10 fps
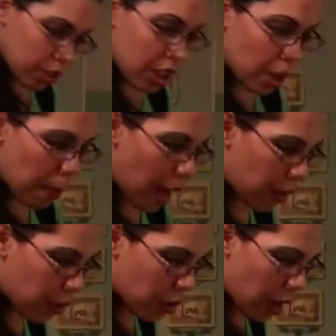chili
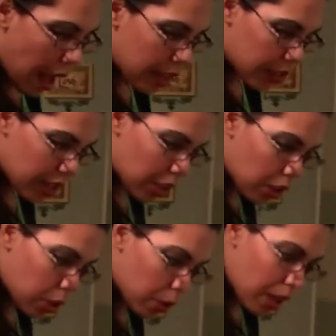powder has it
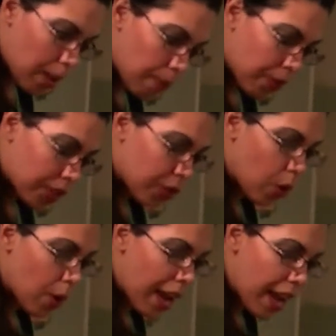included.
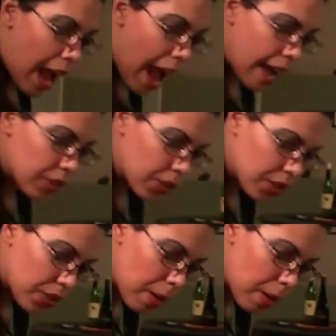So it has this